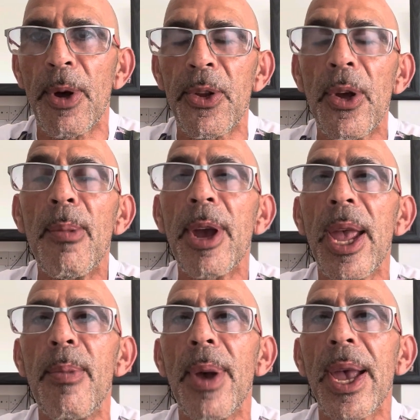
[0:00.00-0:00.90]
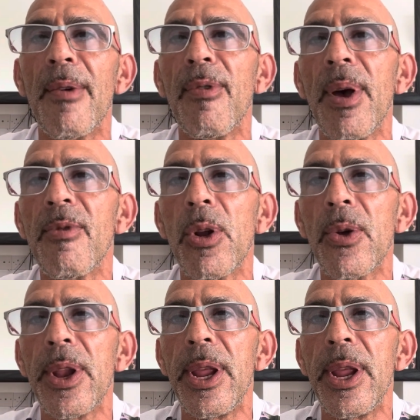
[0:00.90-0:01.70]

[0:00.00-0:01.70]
By the time I came back at 5 o'clock